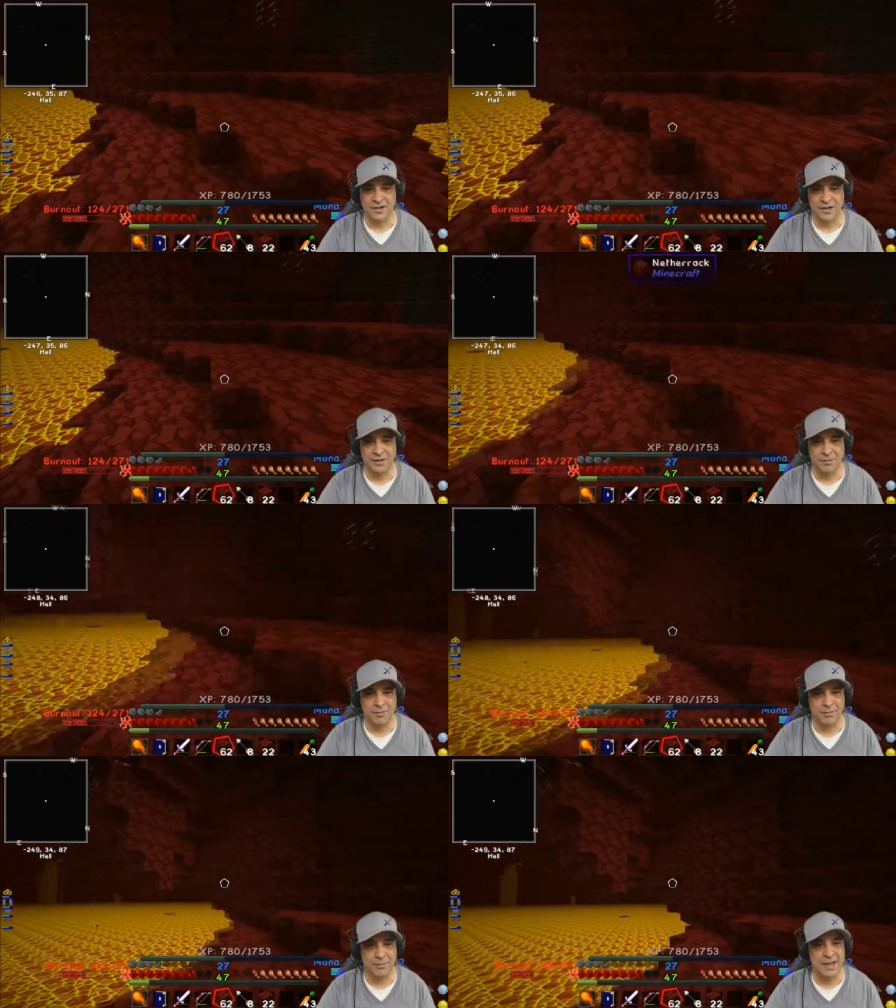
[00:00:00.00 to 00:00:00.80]
You know,
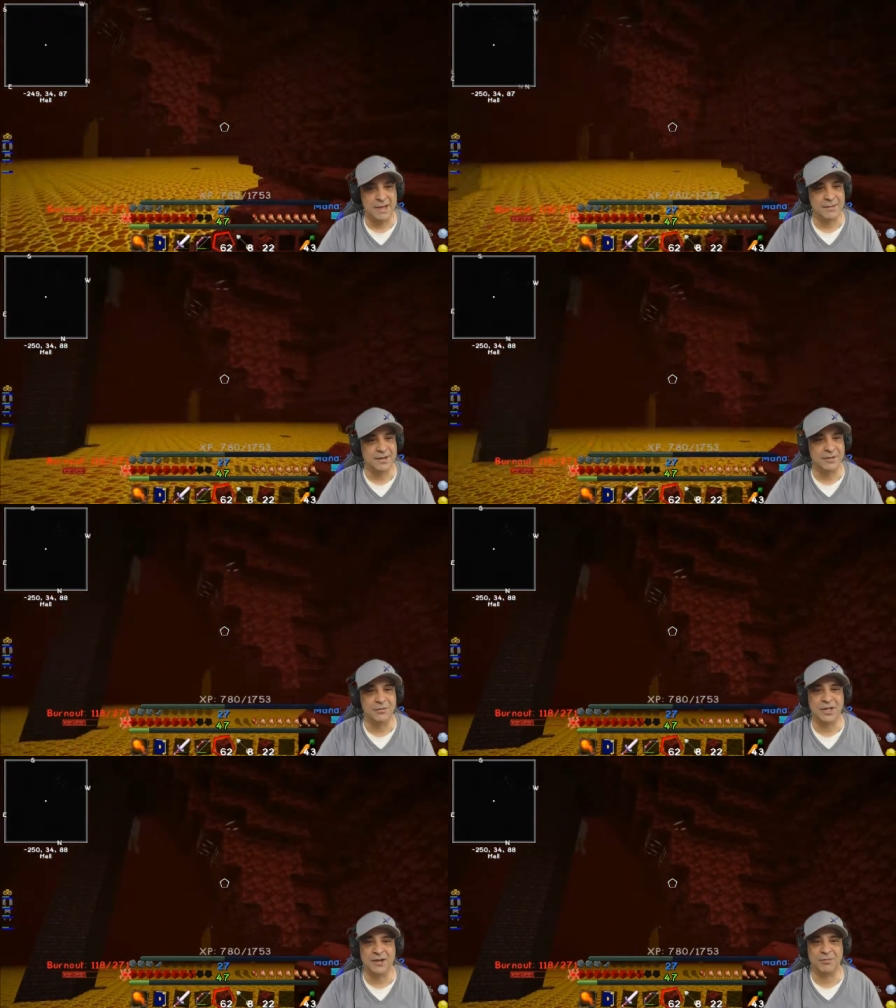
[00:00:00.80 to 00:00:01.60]
baby
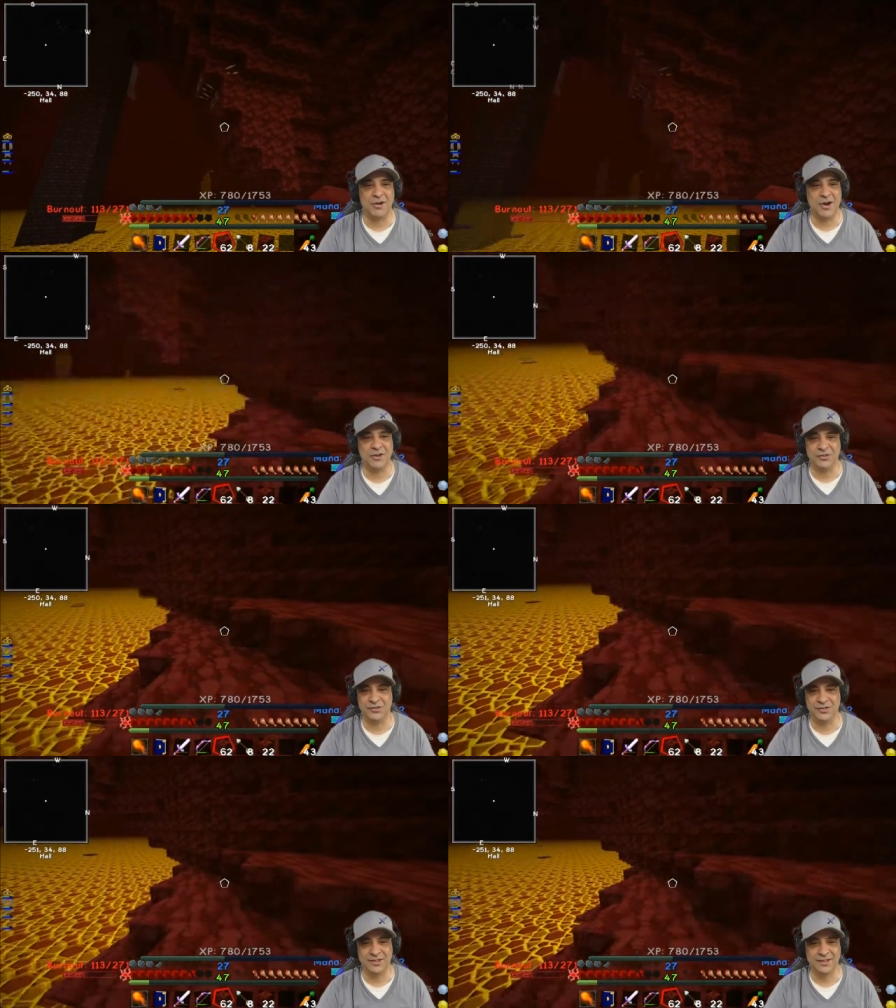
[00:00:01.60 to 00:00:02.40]
up there,
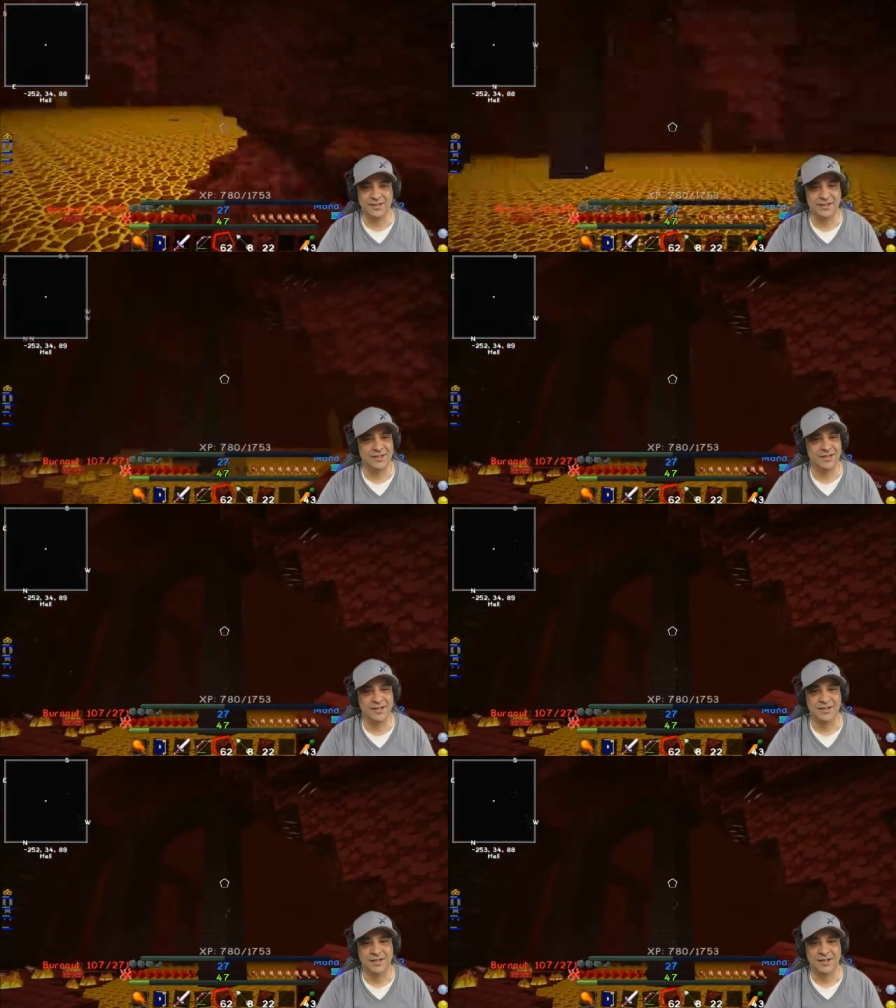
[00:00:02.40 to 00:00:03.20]
pros.
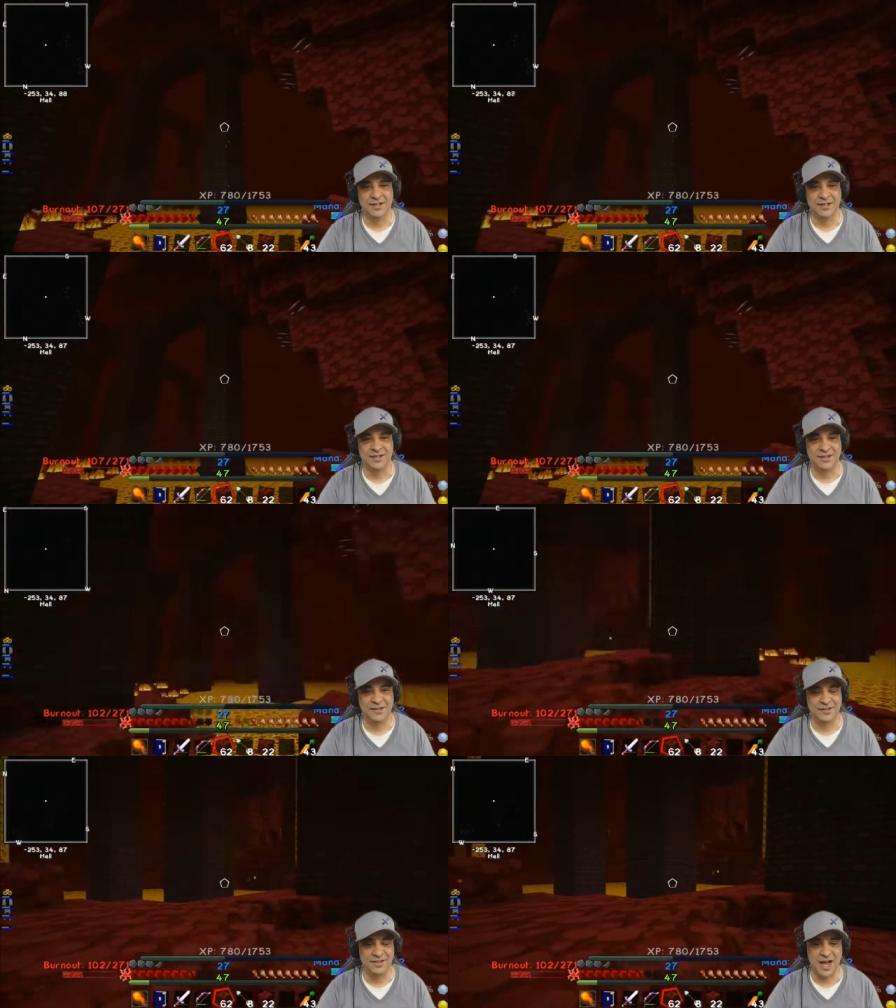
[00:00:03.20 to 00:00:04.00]

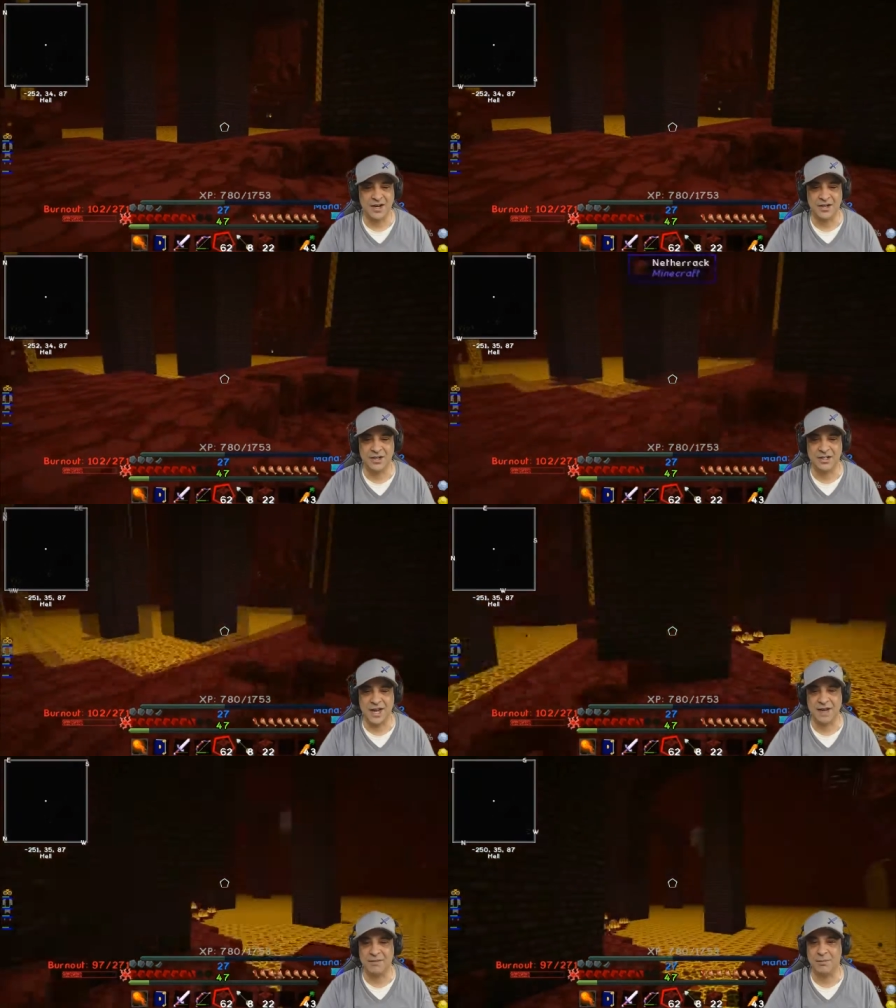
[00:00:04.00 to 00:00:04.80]
It's not good
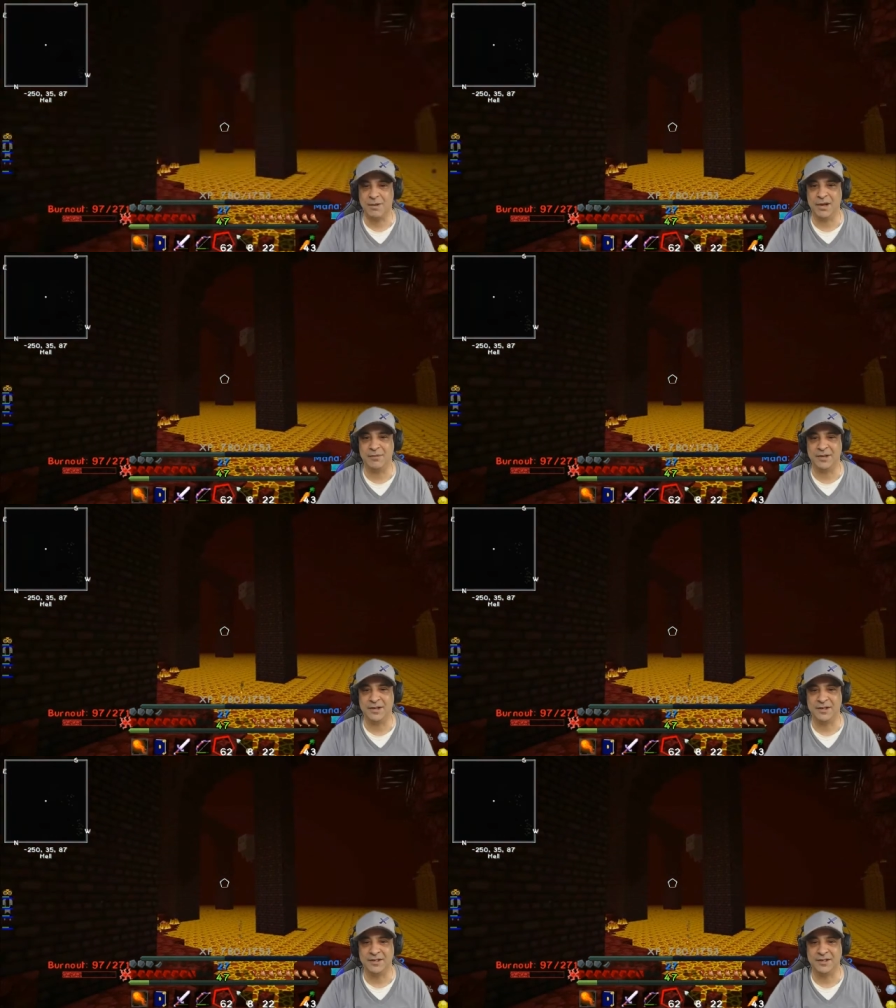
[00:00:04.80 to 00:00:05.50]
to have a baby.